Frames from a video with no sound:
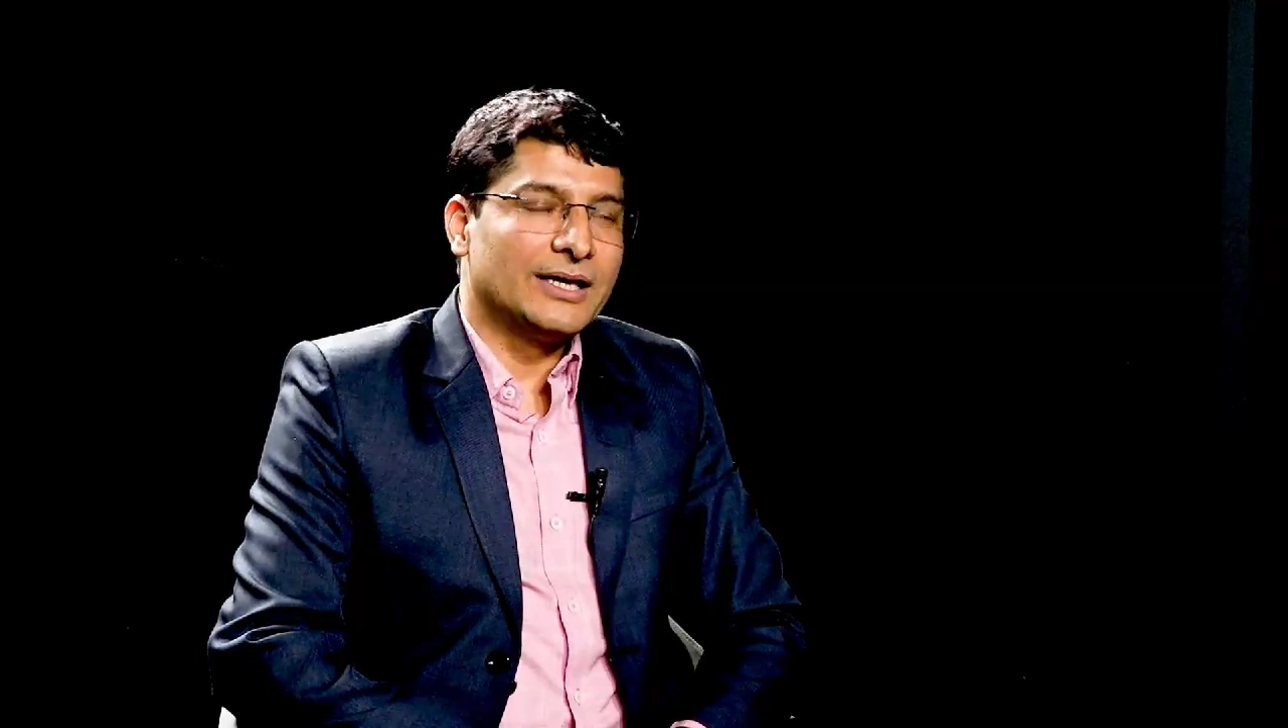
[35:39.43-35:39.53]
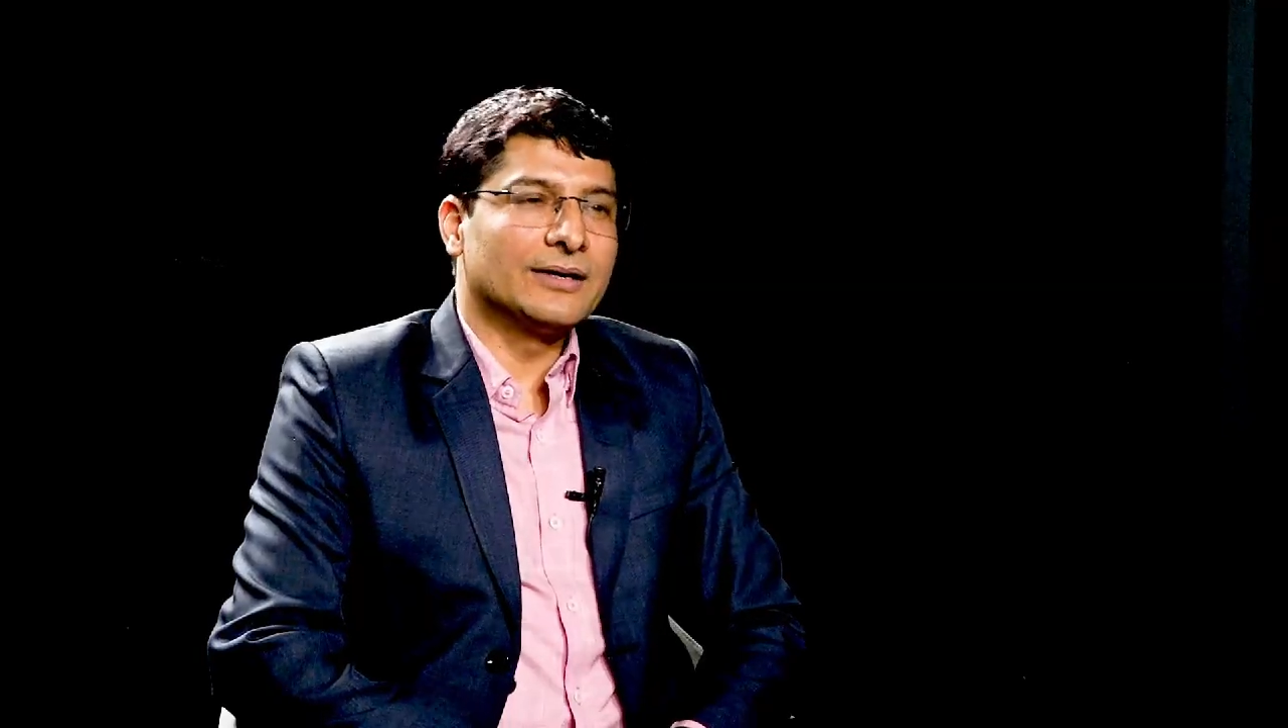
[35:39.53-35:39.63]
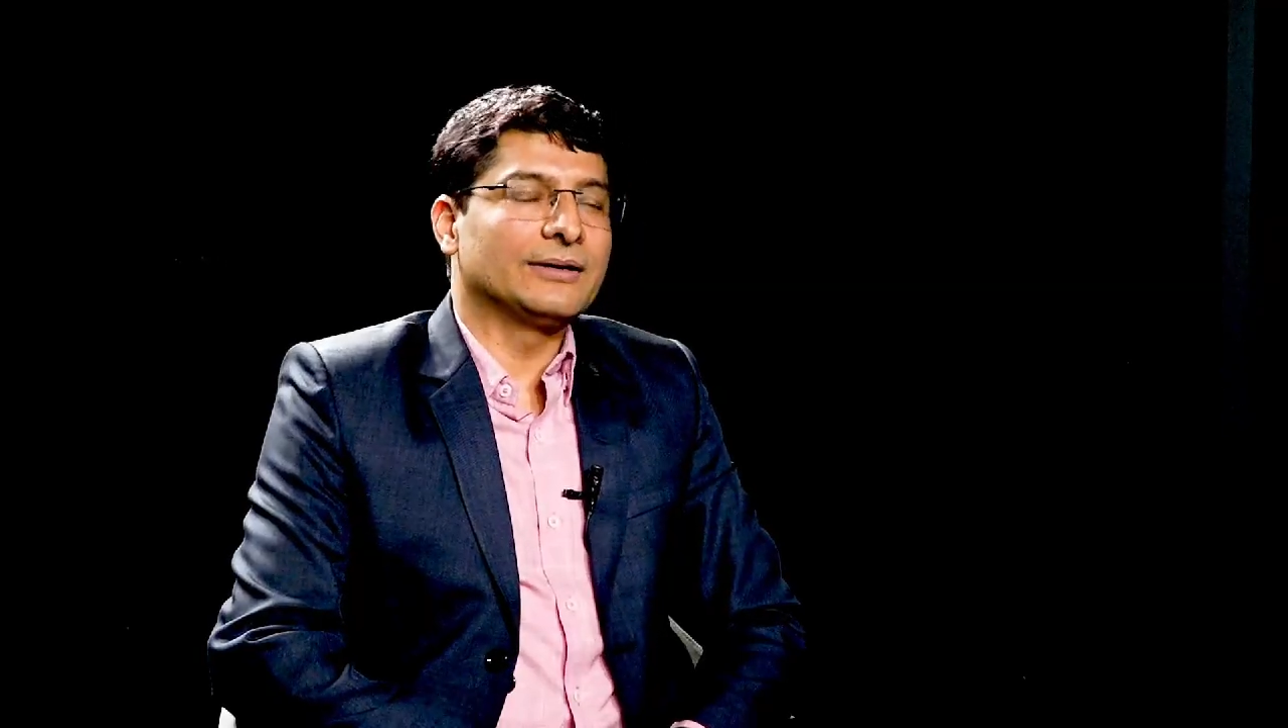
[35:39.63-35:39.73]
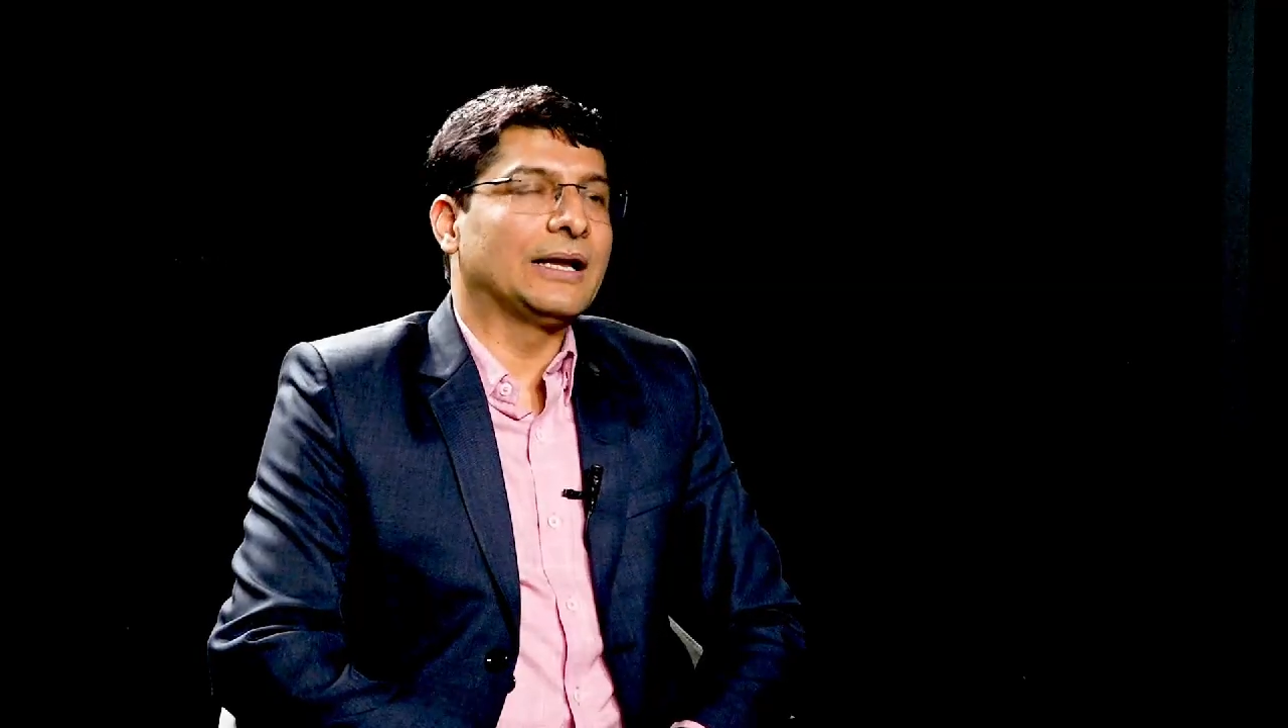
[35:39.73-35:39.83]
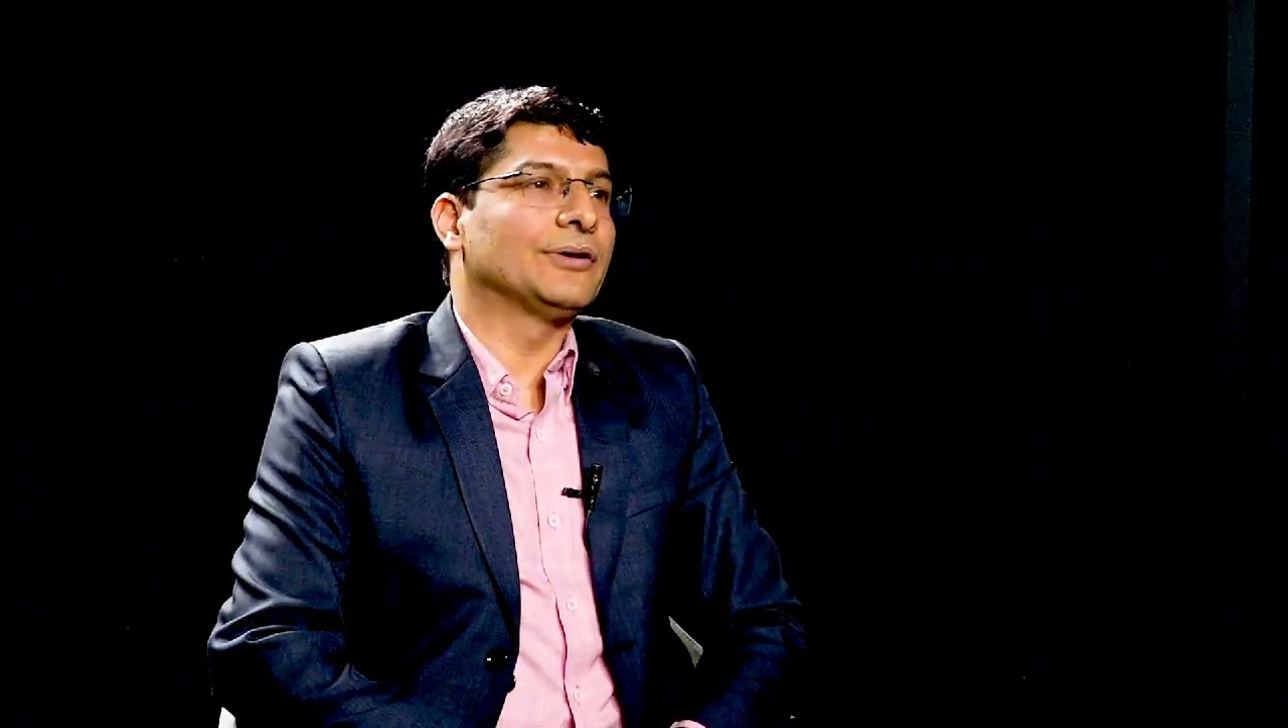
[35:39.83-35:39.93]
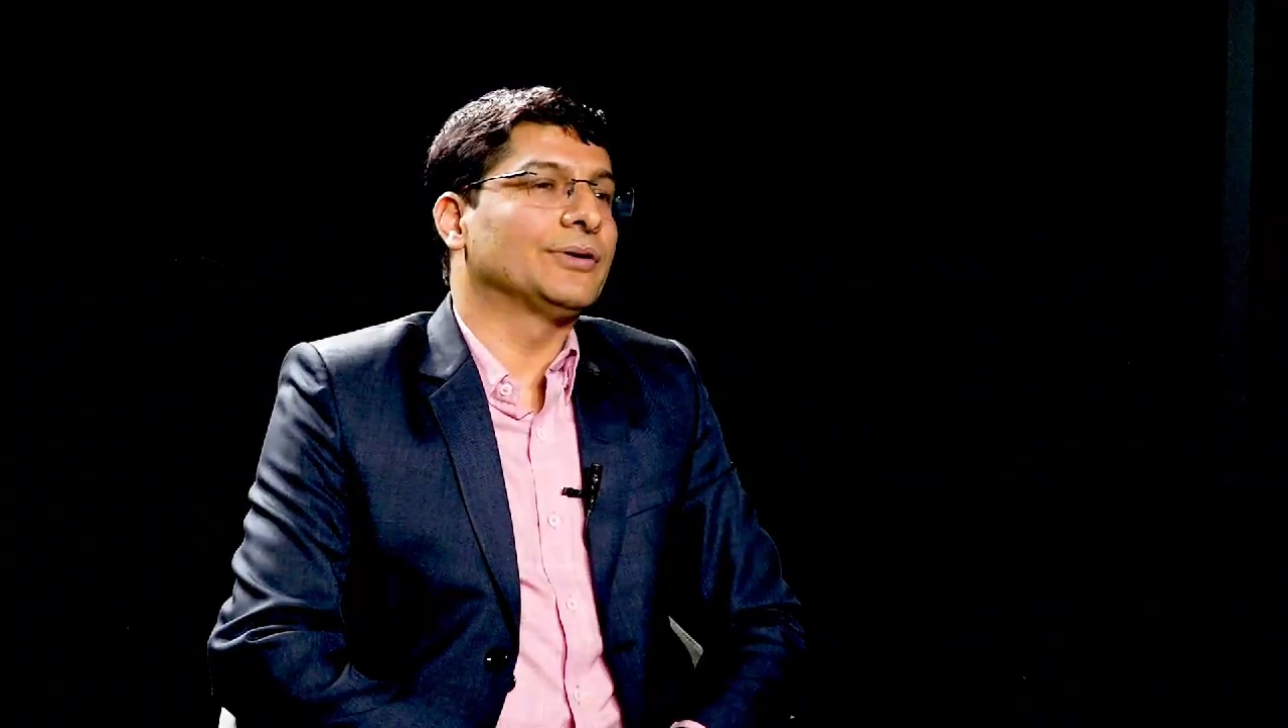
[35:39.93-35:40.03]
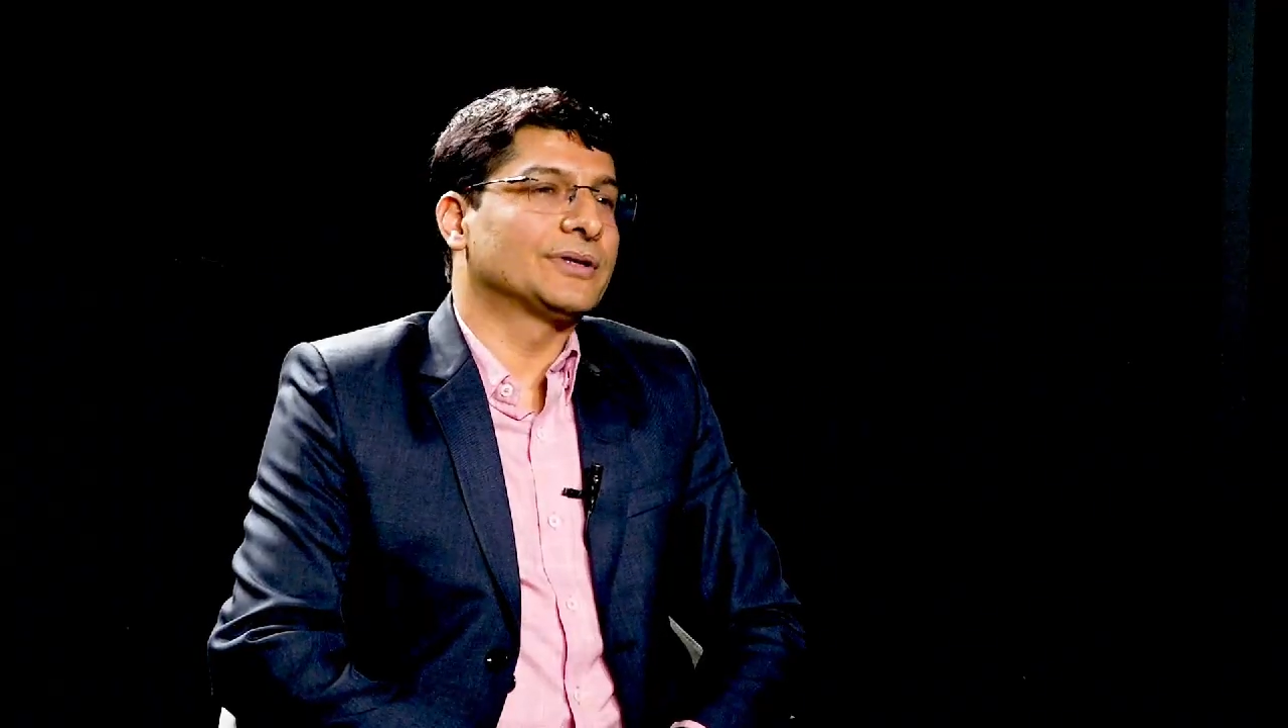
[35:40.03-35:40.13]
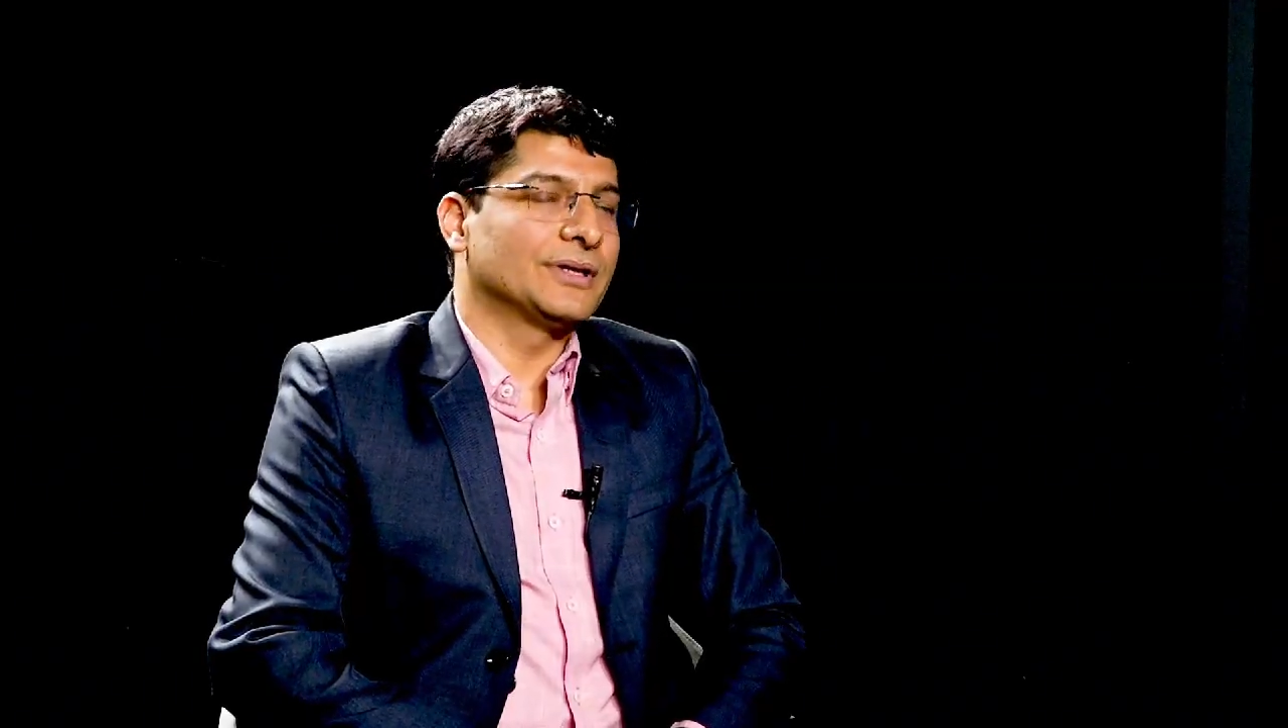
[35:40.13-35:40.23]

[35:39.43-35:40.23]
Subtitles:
Here now you're